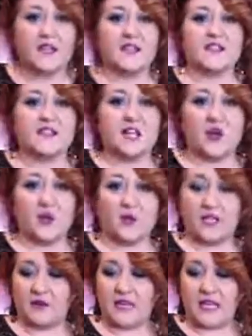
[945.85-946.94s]
So we're
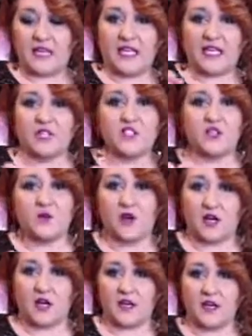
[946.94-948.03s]
getting ready to get into
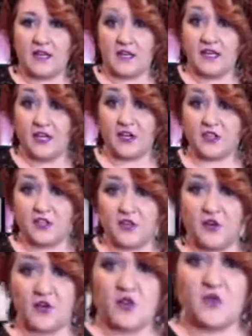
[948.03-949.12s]
our keratin
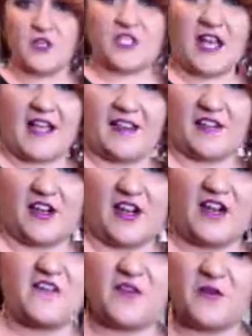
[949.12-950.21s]
curl, which I
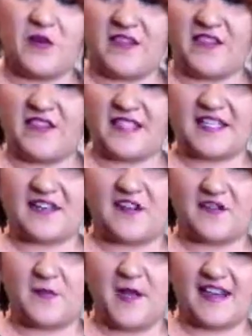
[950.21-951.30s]
love. One of the things I love
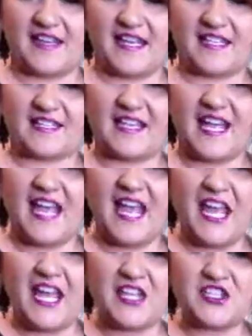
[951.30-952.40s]
about it is
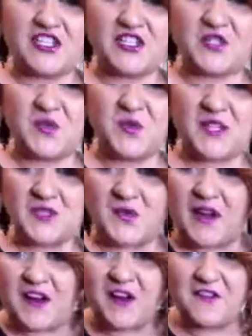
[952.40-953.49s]
it just twists
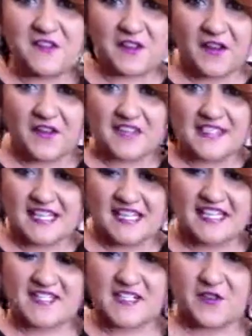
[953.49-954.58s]
right off if you haven't seen
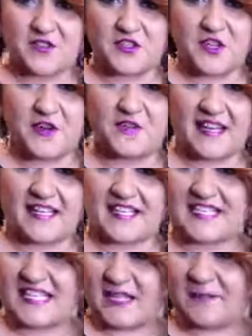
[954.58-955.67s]
it. So there's no finding a
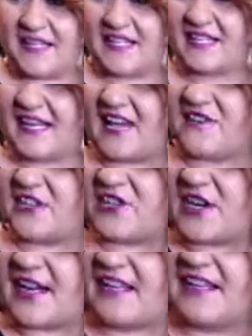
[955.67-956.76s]
T-pin and having to
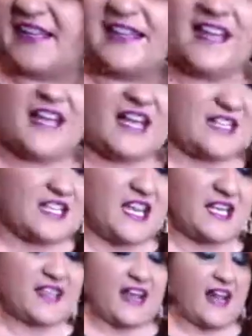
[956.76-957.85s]
try to
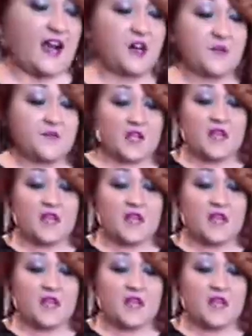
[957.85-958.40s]
take that out.